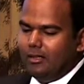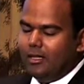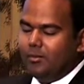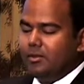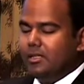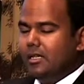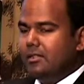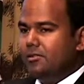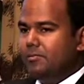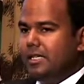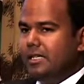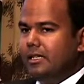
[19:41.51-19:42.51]
Hepatitis
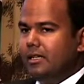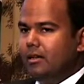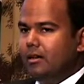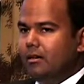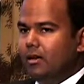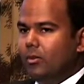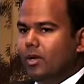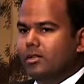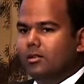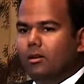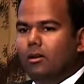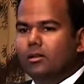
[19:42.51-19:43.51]
B uh, requires
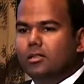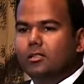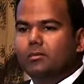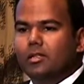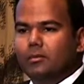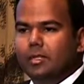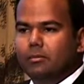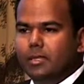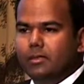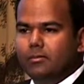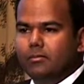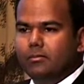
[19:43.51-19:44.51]
a long-term
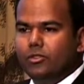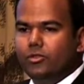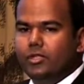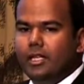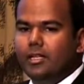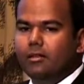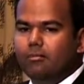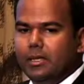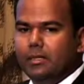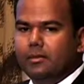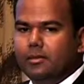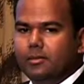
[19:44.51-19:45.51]
commitment to taking
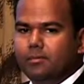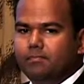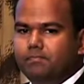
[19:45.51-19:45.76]
pills.